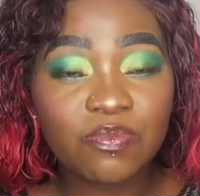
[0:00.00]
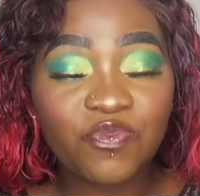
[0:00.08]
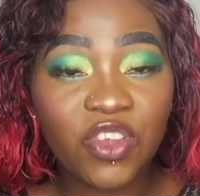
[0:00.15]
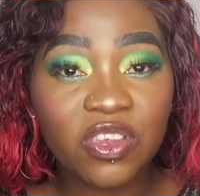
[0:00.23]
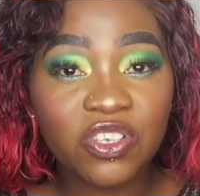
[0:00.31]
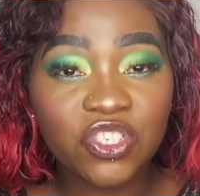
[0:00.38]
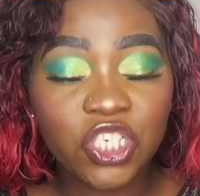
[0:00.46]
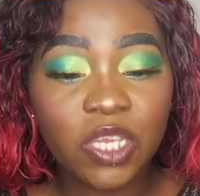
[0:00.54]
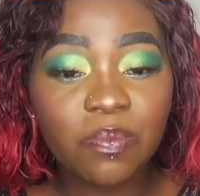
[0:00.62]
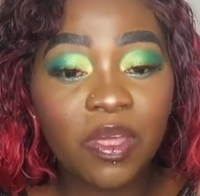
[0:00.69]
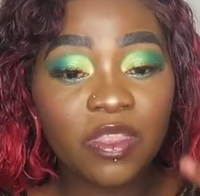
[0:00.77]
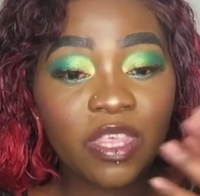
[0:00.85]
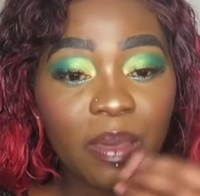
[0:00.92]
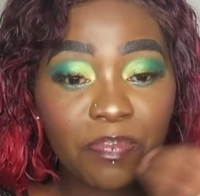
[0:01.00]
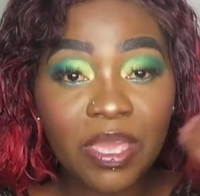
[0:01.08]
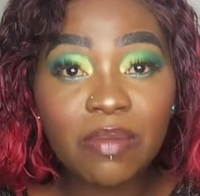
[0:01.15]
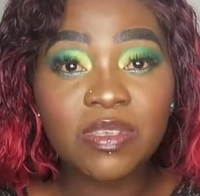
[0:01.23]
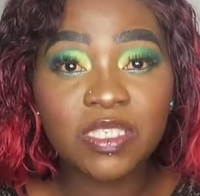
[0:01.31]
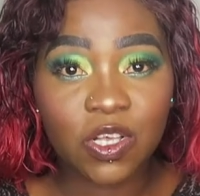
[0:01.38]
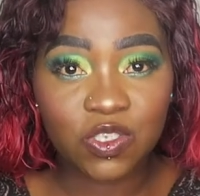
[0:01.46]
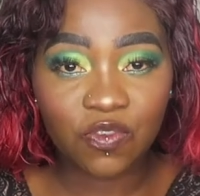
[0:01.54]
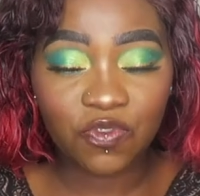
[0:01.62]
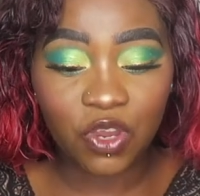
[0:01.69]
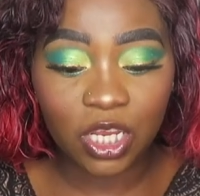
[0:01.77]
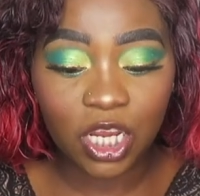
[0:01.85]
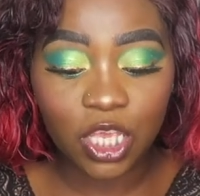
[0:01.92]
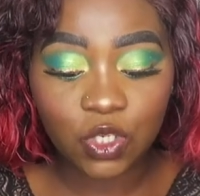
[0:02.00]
very cheap and their pigments are also very nice.